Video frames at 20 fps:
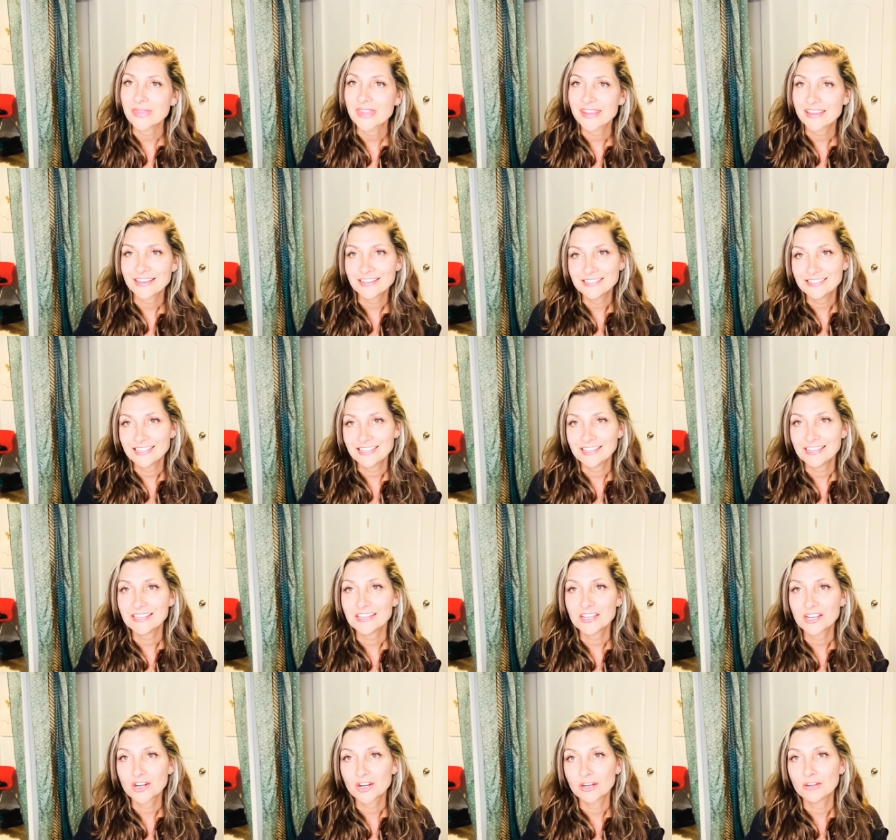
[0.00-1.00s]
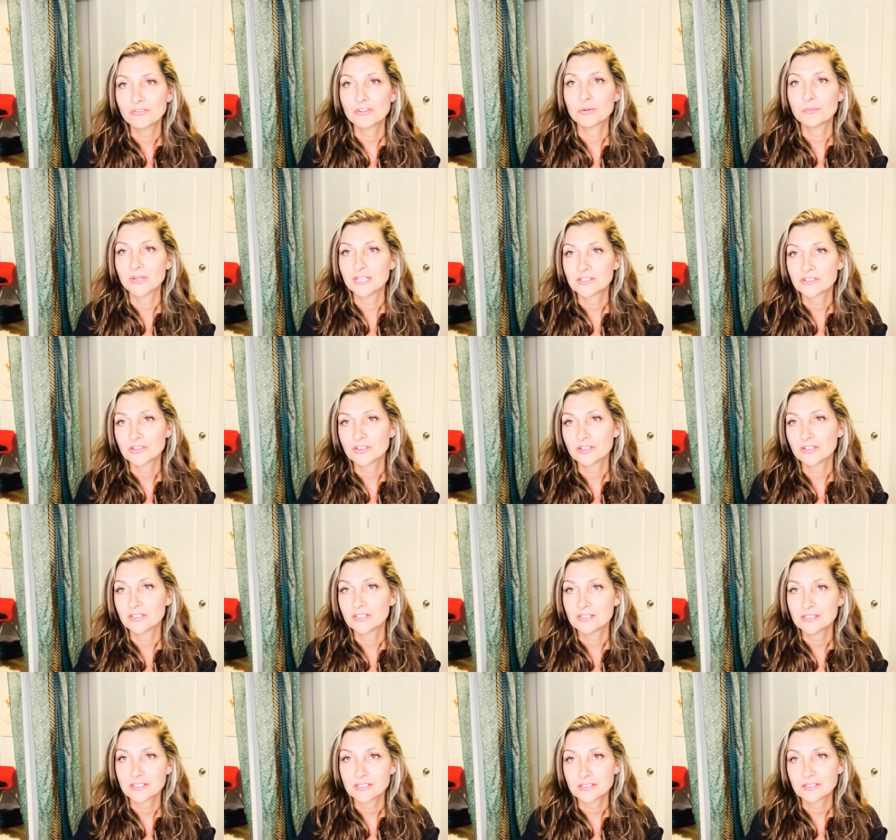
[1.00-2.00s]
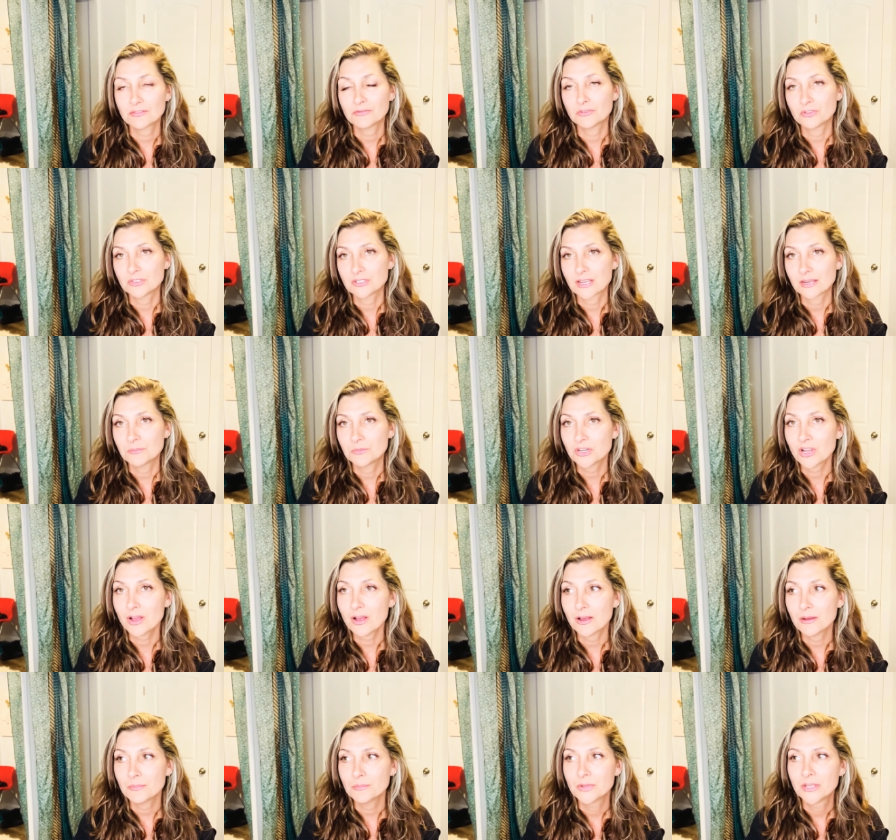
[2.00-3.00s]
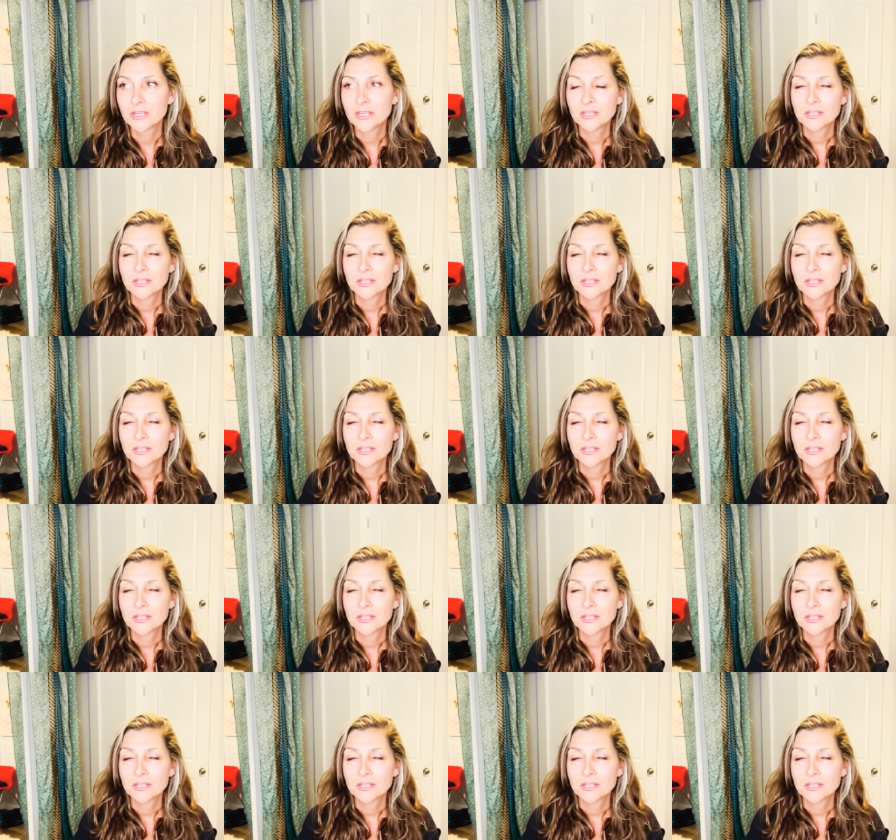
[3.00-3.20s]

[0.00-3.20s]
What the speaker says: And taking care of your mental illness is a full-time job.